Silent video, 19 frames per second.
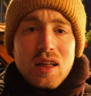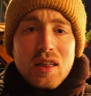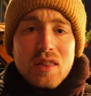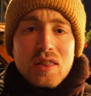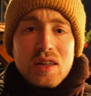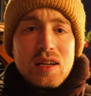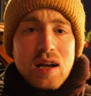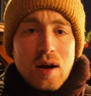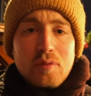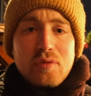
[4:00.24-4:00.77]

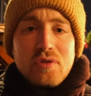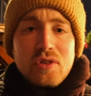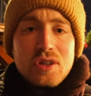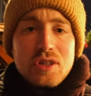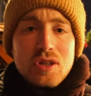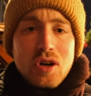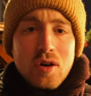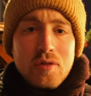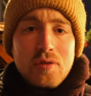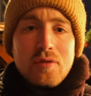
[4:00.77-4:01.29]
the comfort
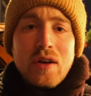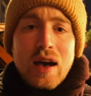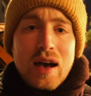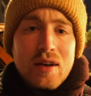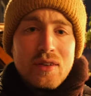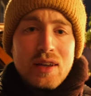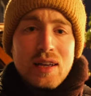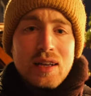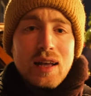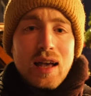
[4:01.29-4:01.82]
of
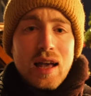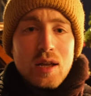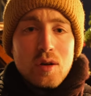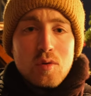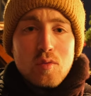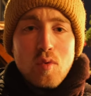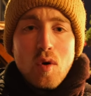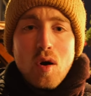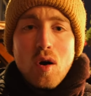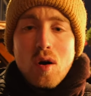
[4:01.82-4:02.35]
having
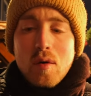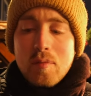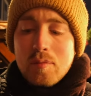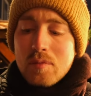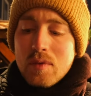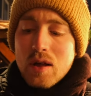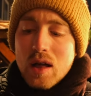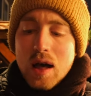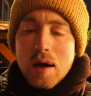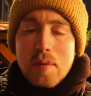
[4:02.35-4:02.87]
a warm
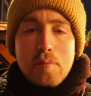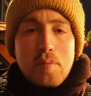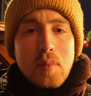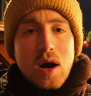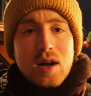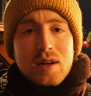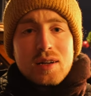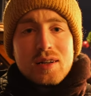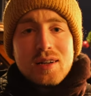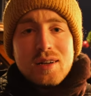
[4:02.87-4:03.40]

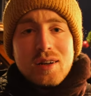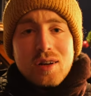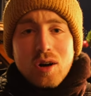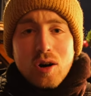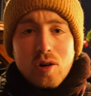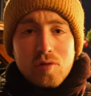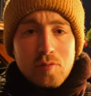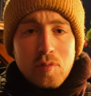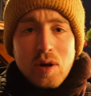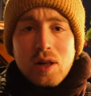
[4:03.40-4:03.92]
mug
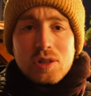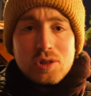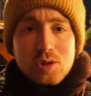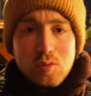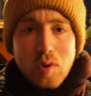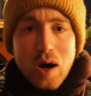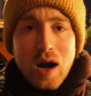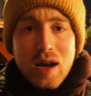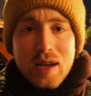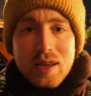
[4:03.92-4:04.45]
of mulled
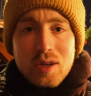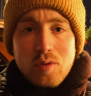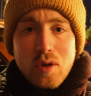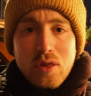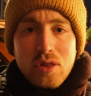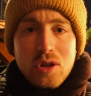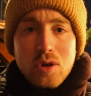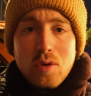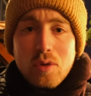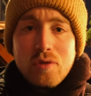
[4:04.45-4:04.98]
wine
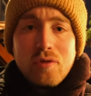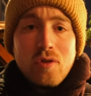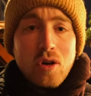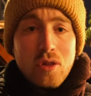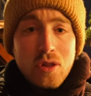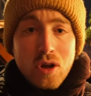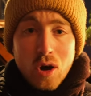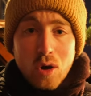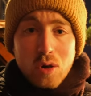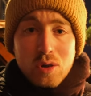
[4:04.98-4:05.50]
with you for
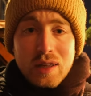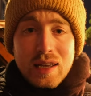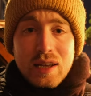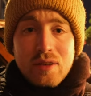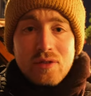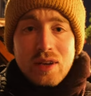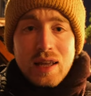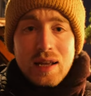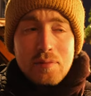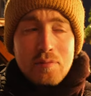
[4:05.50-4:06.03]
the whole
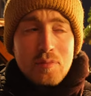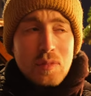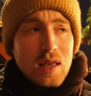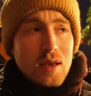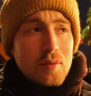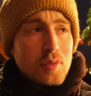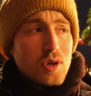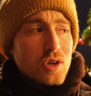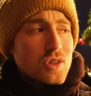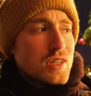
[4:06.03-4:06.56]
evening
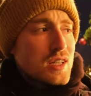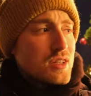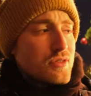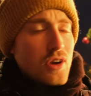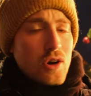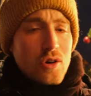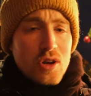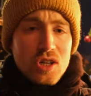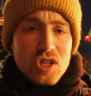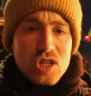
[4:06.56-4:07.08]
because it's
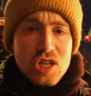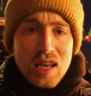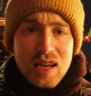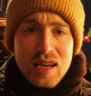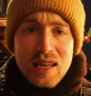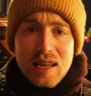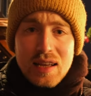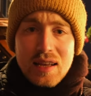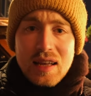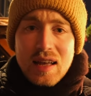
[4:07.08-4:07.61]
very
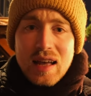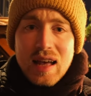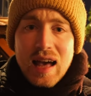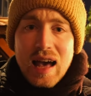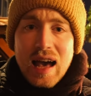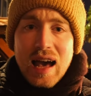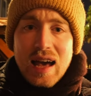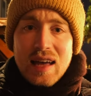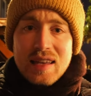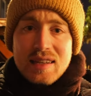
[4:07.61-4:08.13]
chilly
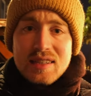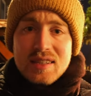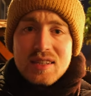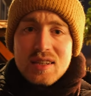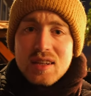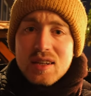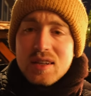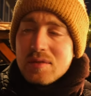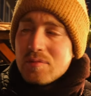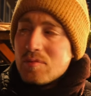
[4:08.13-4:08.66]
and
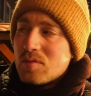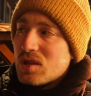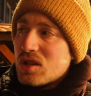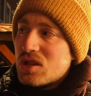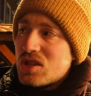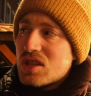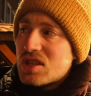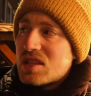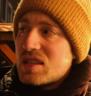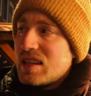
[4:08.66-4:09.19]
you
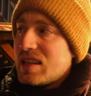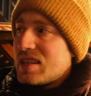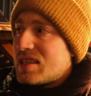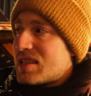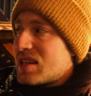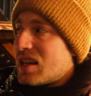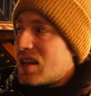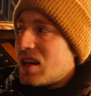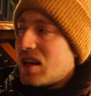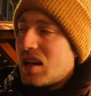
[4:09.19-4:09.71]
just need
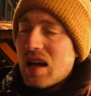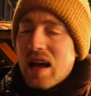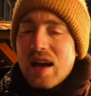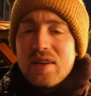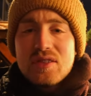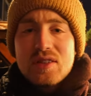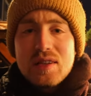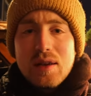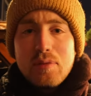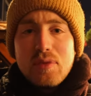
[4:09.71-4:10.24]
to
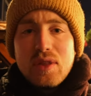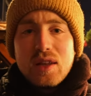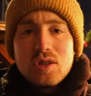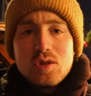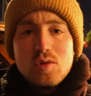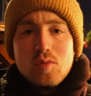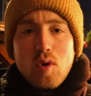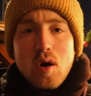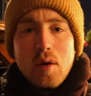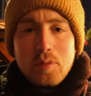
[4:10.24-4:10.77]
have something
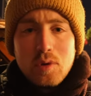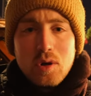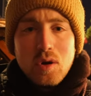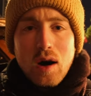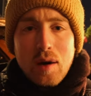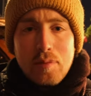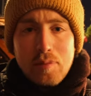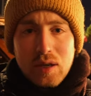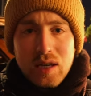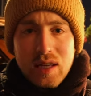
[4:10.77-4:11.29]
to warm you
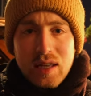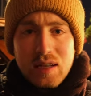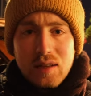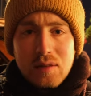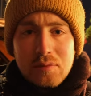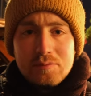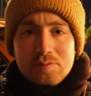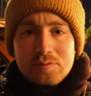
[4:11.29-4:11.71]
up a little.